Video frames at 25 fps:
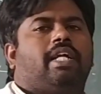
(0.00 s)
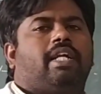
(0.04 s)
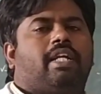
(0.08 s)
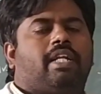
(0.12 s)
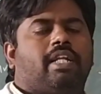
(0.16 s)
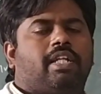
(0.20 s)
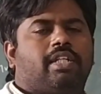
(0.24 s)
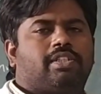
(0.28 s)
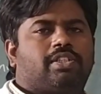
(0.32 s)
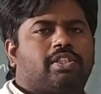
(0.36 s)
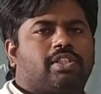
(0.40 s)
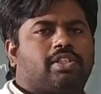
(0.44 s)

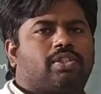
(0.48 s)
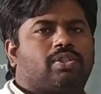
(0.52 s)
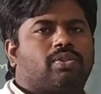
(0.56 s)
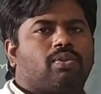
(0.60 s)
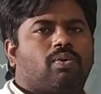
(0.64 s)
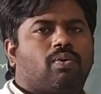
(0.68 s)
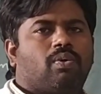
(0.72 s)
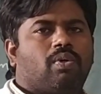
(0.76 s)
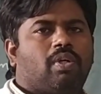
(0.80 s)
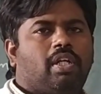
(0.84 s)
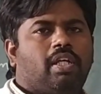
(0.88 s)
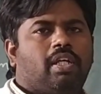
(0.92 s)
it reaches
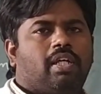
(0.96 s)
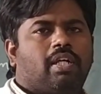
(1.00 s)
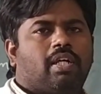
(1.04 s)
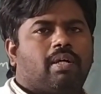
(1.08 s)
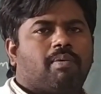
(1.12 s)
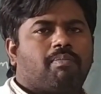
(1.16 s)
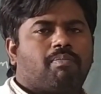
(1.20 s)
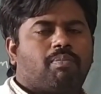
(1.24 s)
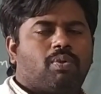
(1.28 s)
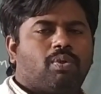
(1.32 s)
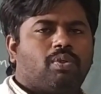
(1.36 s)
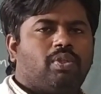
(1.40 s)

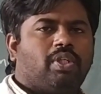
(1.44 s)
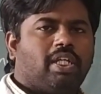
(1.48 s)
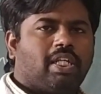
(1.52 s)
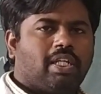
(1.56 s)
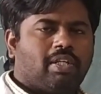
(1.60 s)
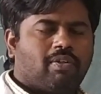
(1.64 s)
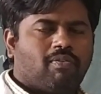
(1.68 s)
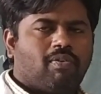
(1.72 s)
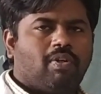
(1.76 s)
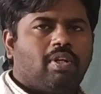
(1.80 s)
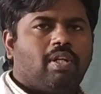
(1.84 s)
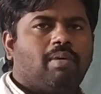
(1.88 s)
only up to the
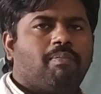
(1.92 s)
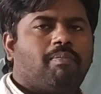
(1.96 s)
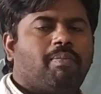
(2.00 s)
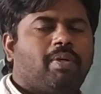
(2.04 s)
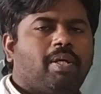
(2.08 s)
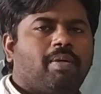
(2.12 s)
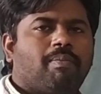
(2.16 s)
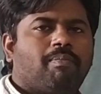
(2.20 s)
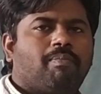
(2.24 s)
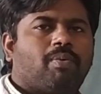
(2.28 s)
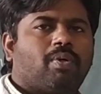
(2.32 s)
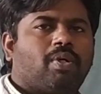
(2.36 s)

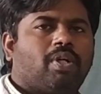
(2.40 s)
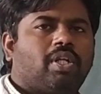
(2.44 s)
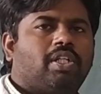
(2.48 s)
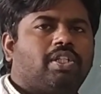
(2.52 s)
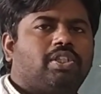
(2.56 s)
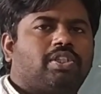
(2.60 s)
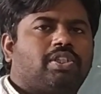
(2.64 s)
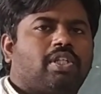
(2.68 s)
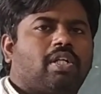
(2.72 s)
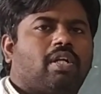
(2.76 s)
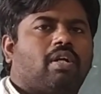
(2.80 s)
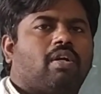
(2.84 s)
equilibrium
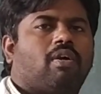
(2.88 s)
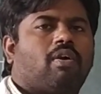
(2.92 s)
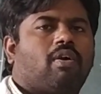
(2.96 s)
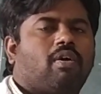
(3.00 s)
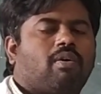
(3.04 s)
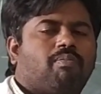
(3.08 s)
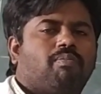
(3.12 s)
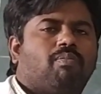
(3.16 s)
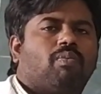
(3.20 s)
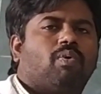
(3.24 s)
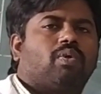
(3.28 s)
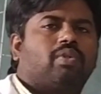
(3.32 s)
potential,
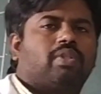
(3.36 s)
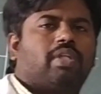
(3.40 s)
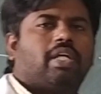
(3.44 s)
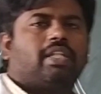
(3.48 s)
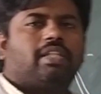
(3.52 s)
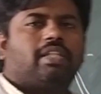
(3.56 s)
not more